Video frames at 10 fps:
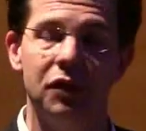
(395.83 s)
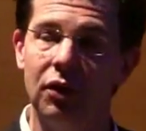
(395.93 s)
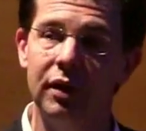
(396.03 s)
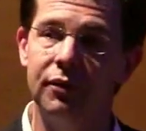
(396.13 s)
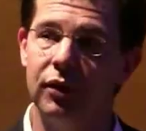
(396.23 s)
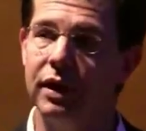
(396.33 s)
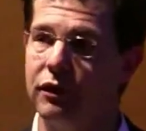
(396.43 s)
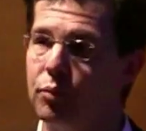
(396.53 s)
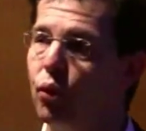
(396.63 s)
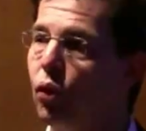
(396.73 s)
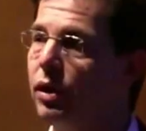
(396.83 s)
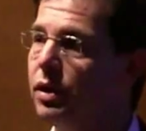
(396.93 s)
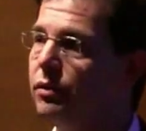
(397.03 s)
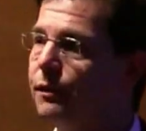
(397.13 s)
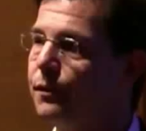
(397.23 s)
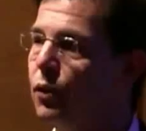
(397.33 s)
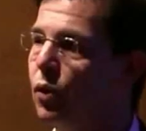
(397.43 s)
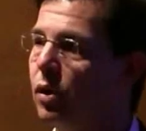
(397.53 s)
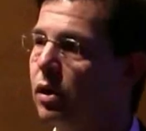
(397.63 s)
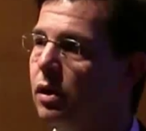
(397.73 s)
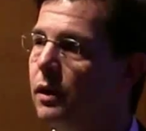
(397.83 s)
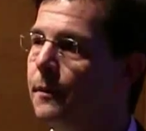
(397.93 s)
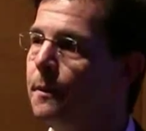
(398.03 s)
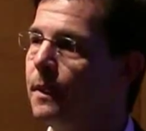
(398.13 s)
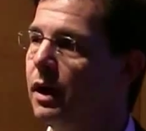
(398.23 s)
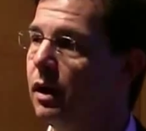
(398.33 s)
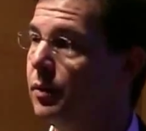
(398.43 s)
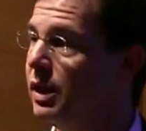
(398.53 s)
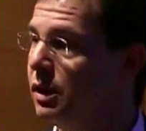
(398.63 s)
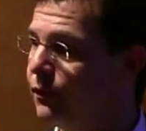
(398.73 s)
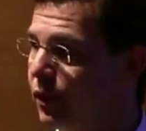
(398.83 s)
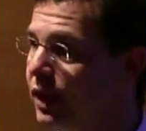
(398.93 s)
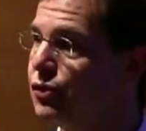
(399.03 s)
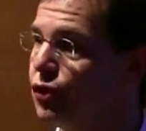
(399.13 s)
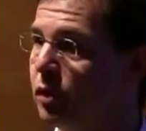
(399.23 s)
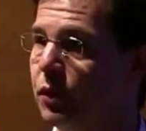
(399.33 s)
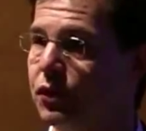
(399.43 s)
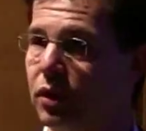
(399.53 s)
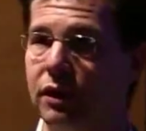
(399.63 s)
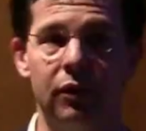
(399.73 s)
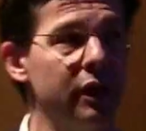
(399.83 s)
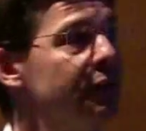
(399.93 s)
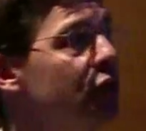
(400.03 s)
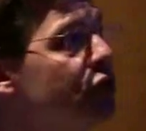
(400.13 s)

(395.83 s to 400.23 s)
delivery is important for intradermal delivery, and if you're